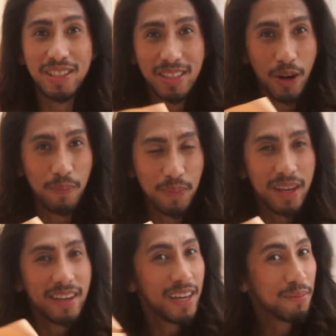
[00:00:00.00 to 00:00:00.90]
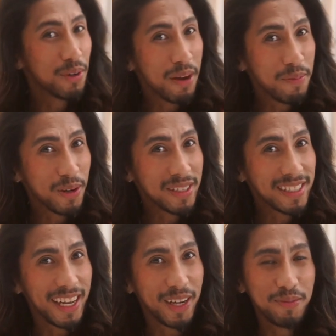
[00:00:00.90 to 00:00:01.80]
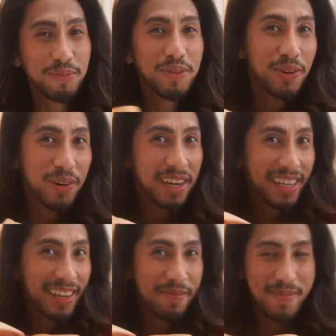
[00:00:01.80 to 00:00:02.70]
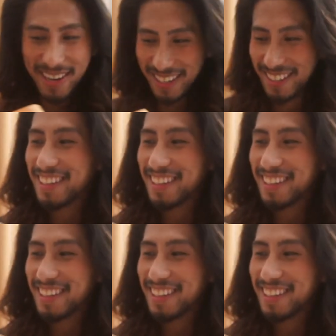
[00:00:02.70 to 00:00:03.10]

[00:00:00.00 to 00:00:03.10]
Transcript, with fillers: So um, grab yours now before I grab mine.